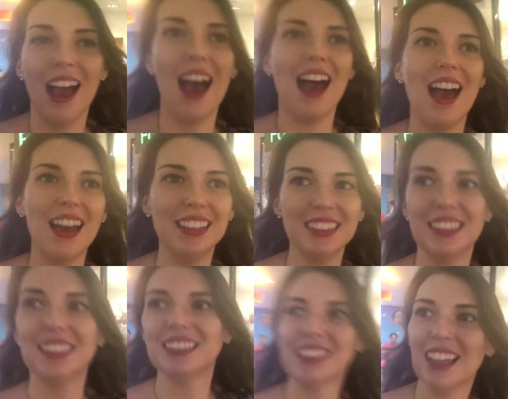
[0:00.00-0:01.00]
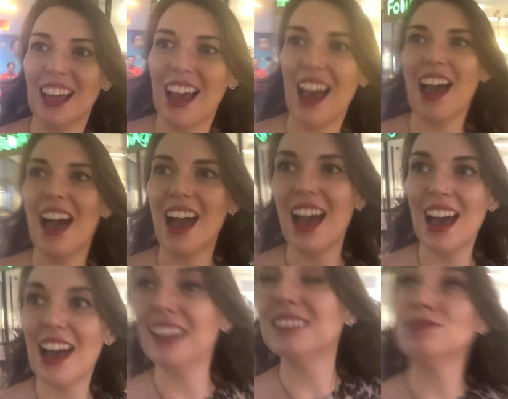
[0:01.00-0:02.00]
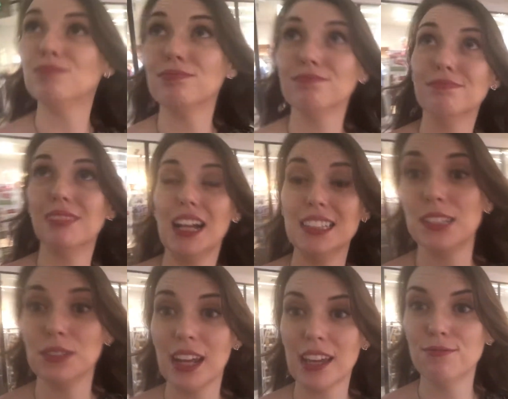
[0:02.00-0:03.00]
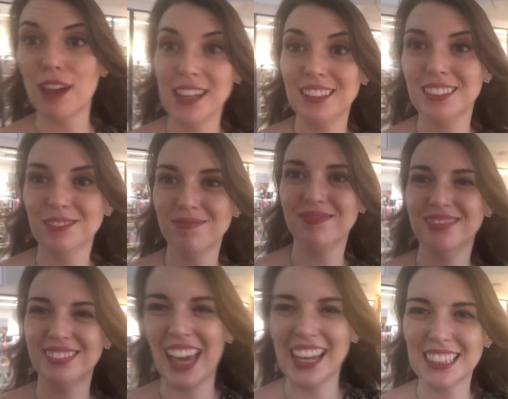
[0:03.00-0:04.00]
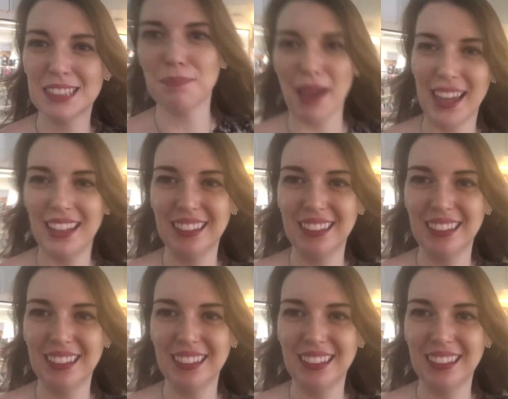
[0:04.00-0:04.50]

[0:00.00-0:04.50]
and I'll see what I can find. Thanks, bye.